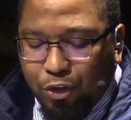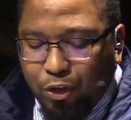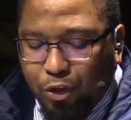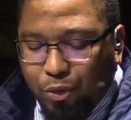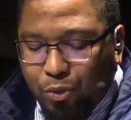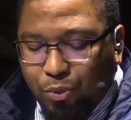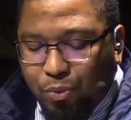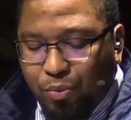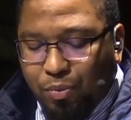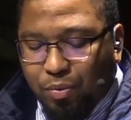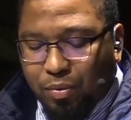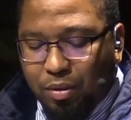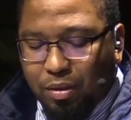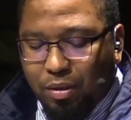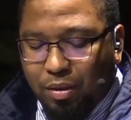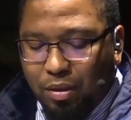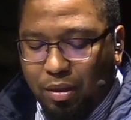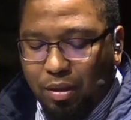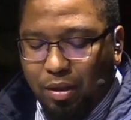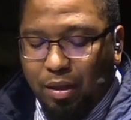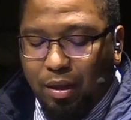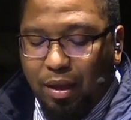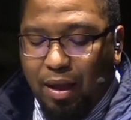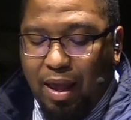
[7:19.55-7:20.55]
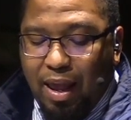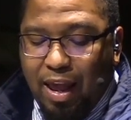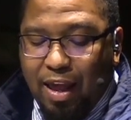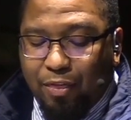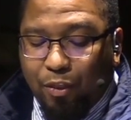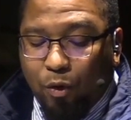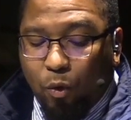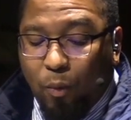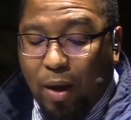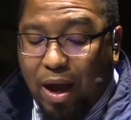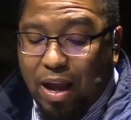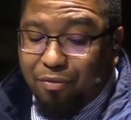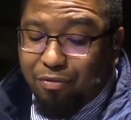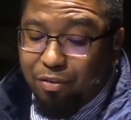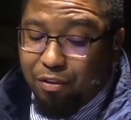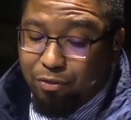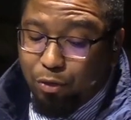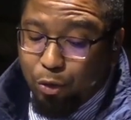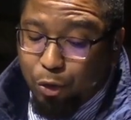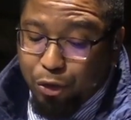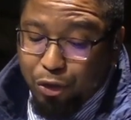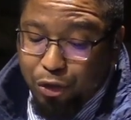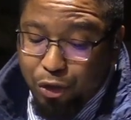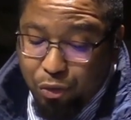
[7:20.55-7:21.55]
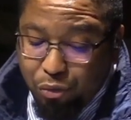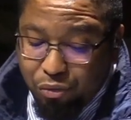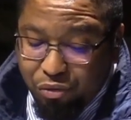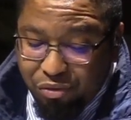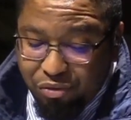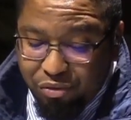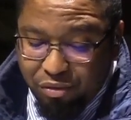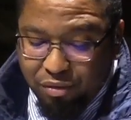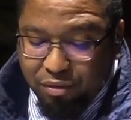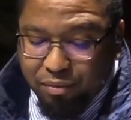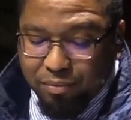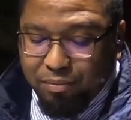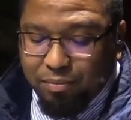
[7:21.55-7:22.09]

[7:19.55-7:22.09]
you and the wife of your youth,